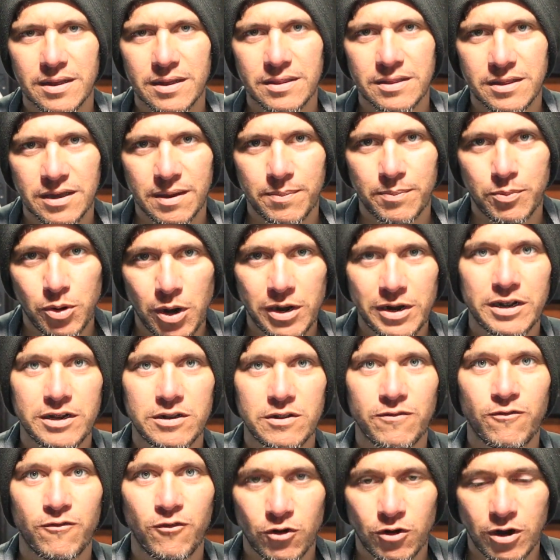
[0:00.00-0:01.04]
the
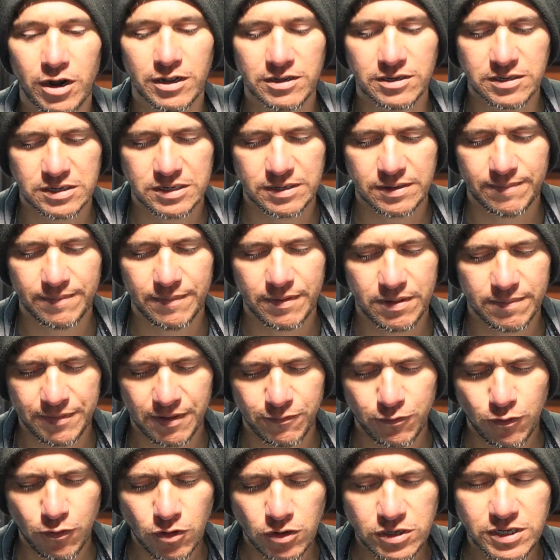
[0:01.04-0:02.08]
product for us.
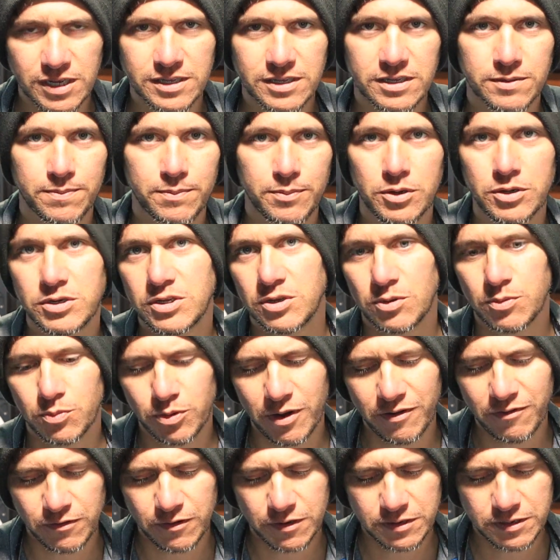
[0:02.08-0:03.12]
Of course, it's personal
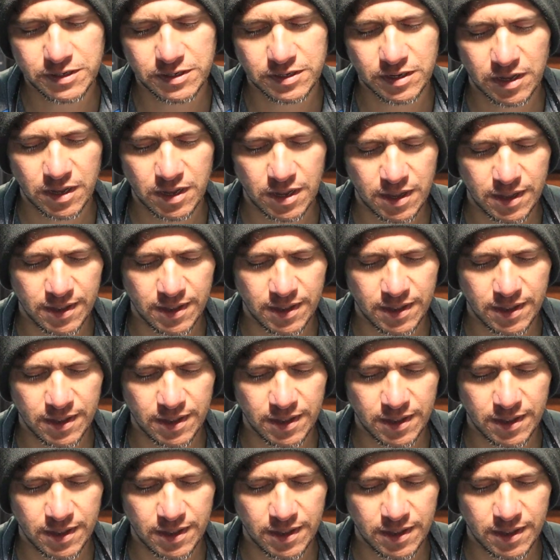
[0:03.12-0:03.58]
preference.